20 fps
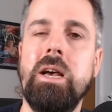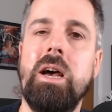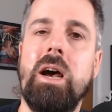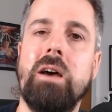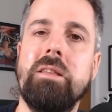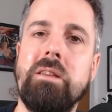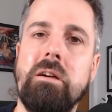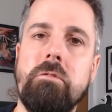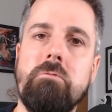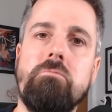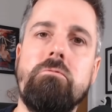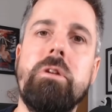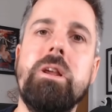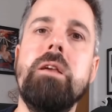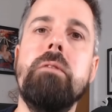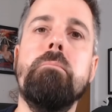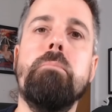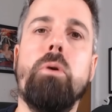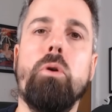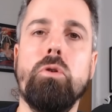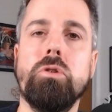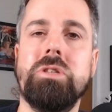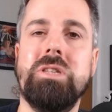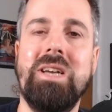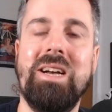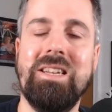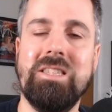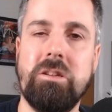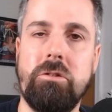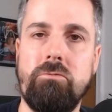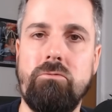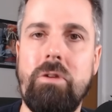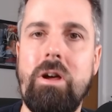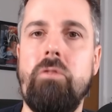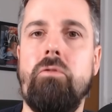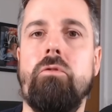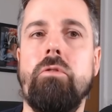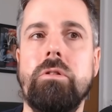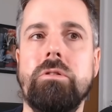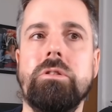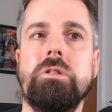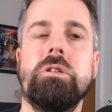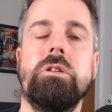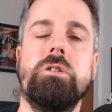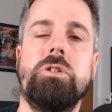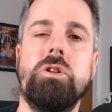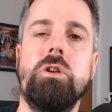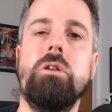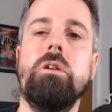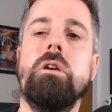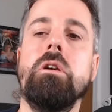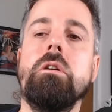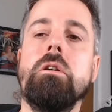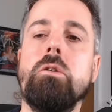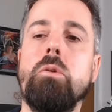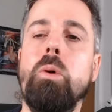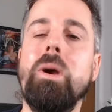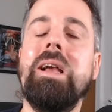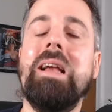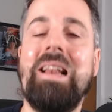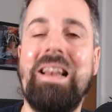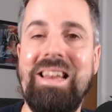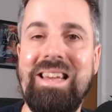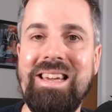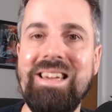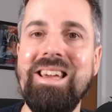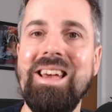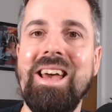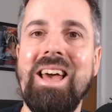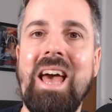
and then re-import it as a reference so you can quickly